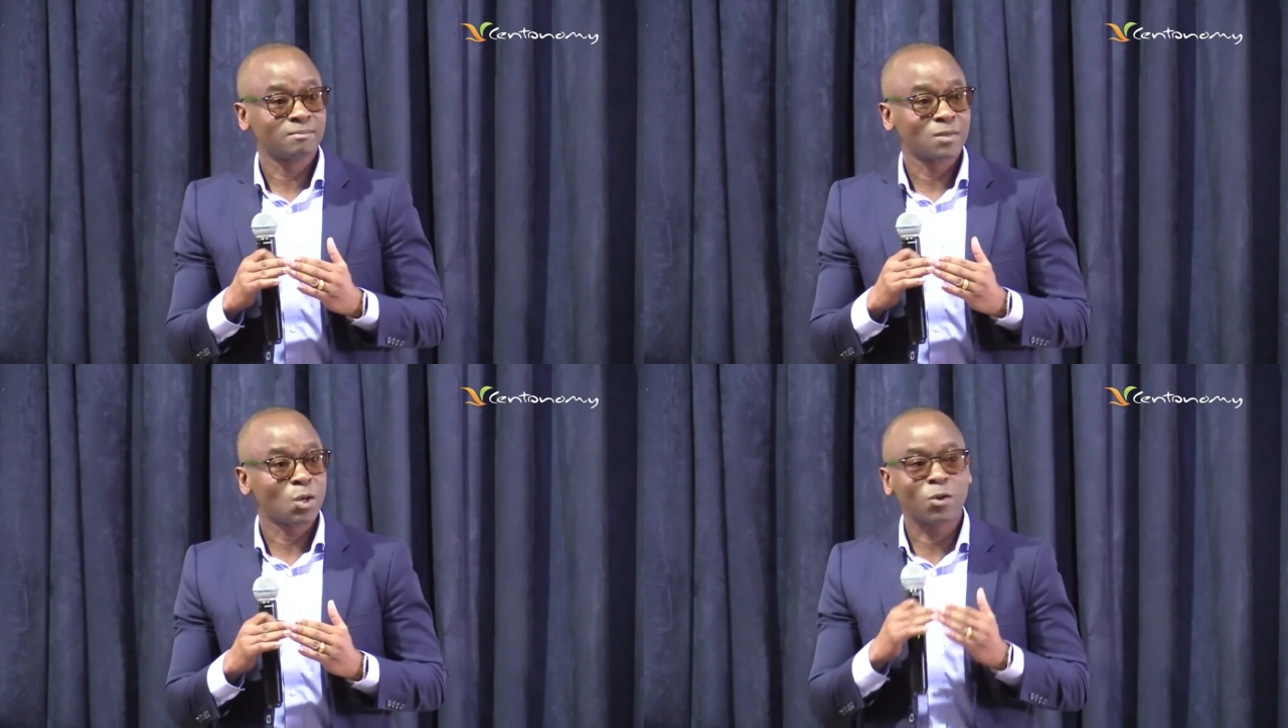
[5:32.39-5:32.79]

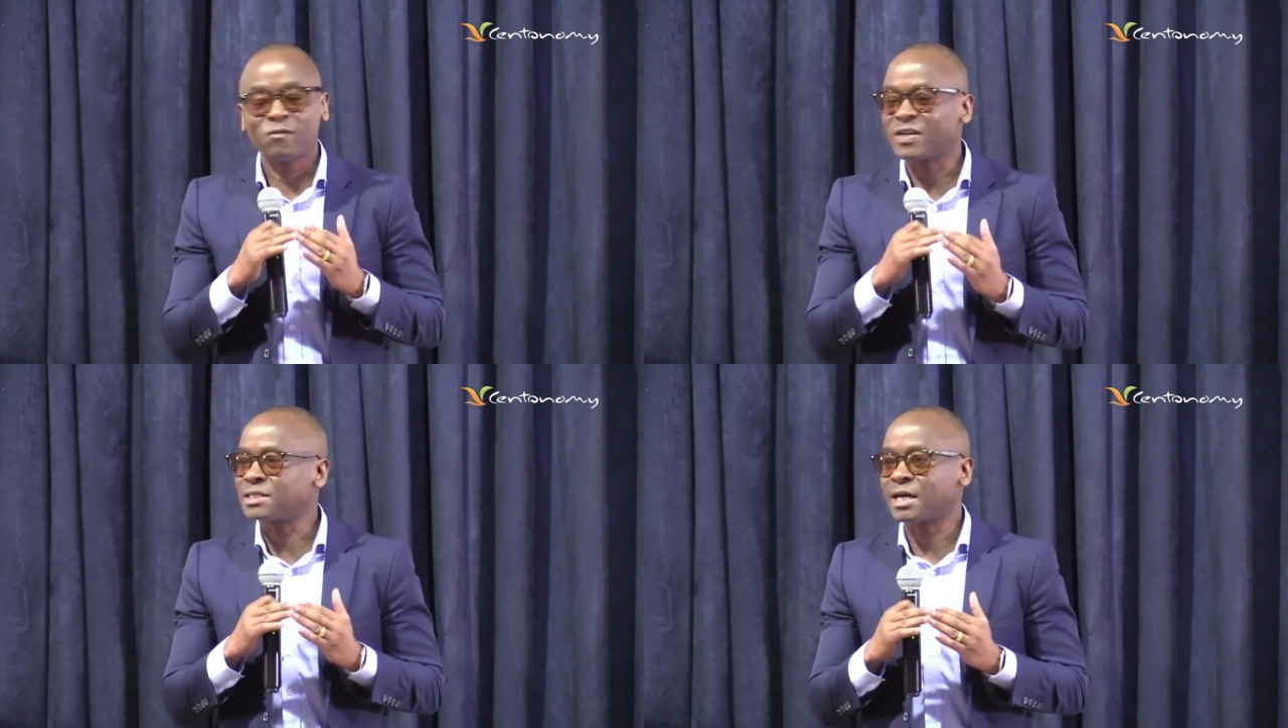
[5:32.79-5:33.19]
All of a
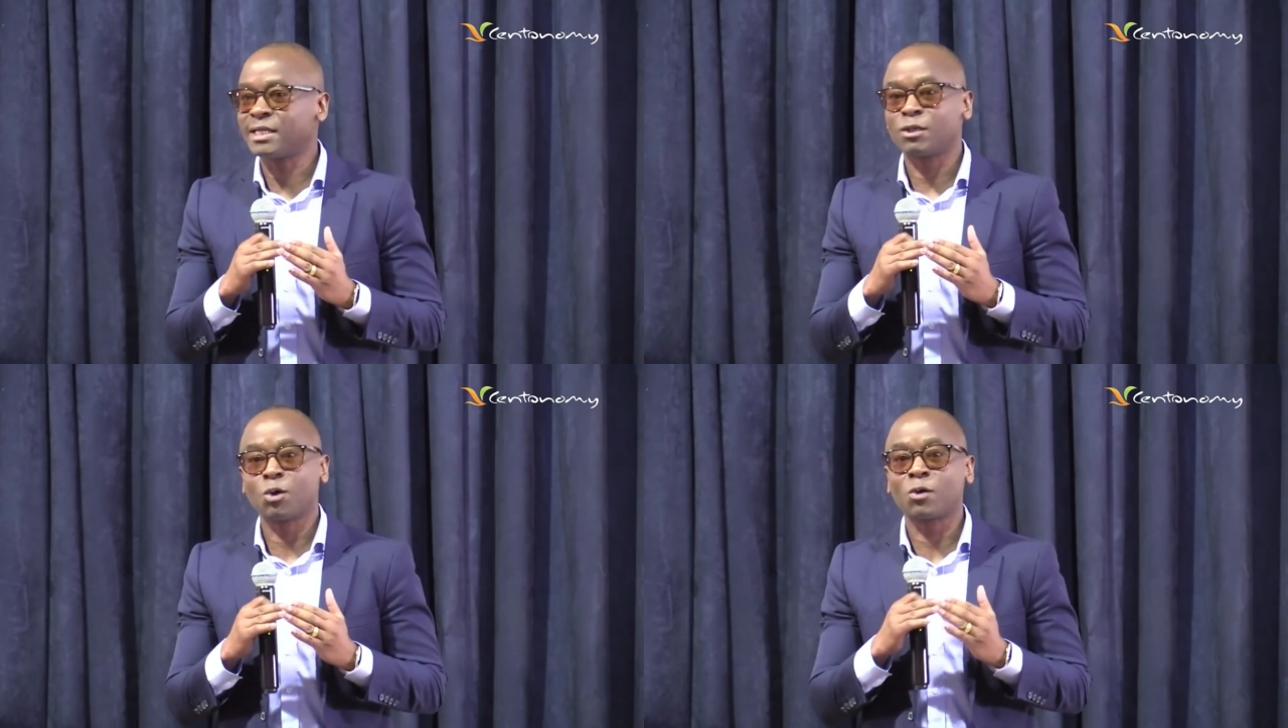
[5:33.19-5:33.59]
sudden,
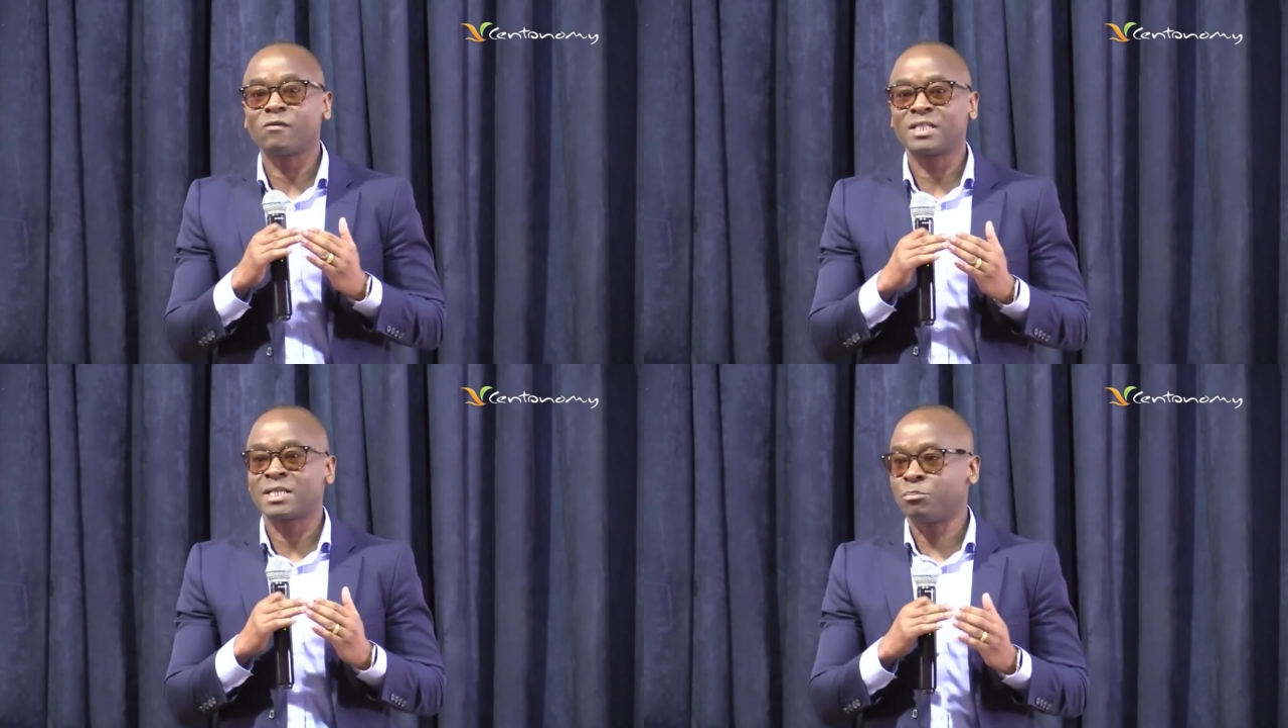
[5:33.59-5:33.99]
all of us
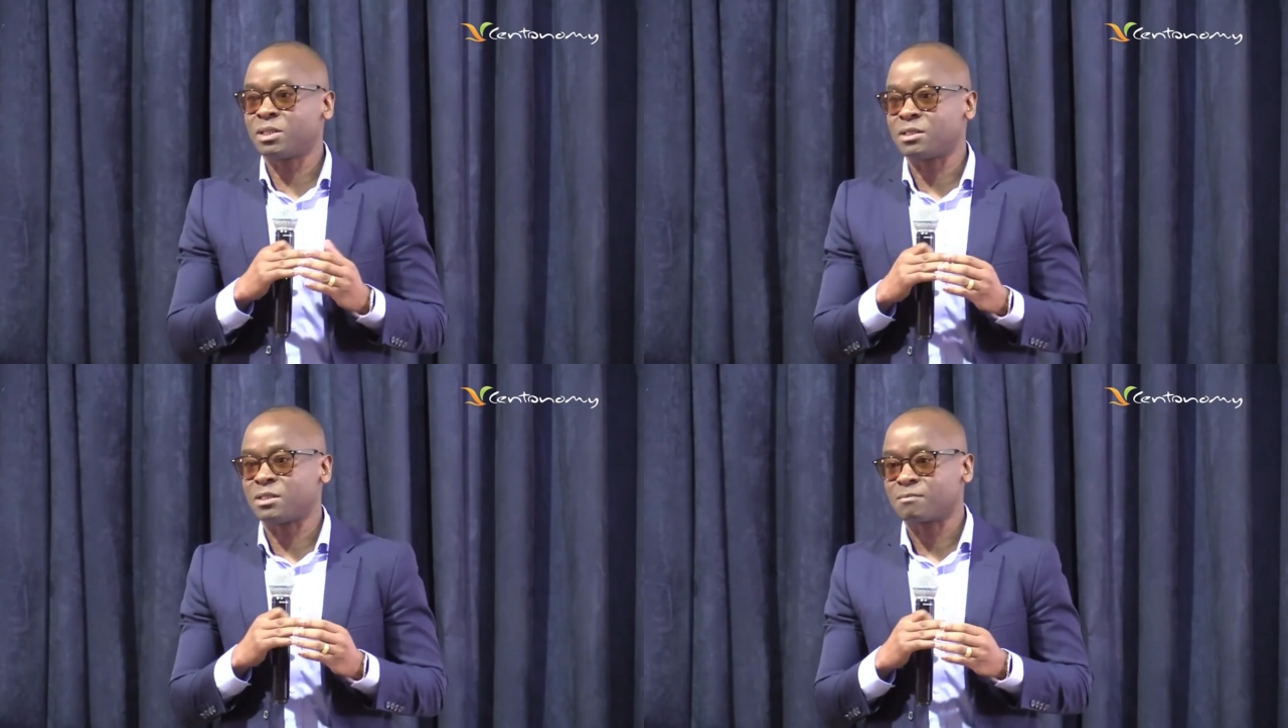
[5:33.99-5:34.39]
are busy.